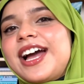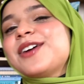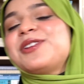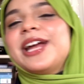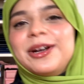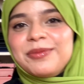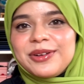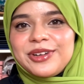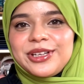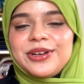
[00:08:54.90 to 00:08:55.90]
I will end my
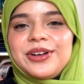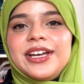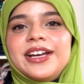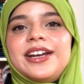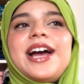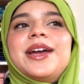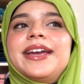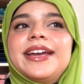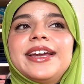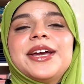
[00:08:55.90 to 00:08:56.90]
video here.
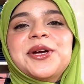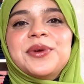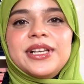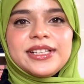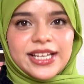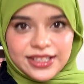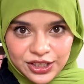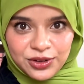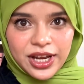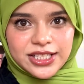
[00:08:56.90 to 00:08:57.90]
I will, that,
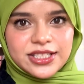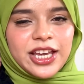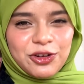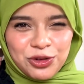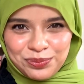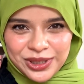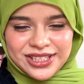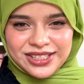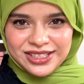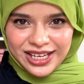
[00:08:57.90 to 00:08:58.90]
you know, I just gave you
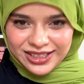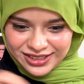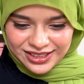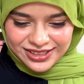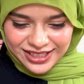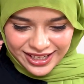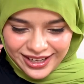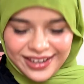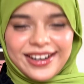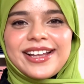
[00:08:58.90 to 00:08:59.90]
bits and tits
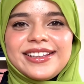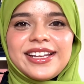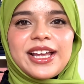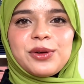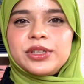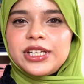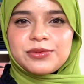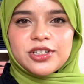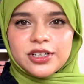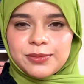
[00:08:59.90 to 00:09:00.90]
here, and then I will keep
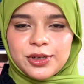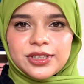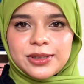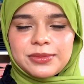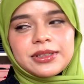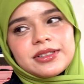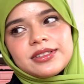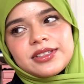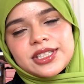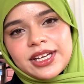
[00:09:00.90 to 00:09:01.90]
talking about them in
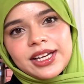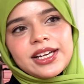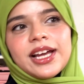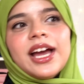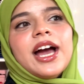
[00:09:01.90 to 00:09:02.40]
detail.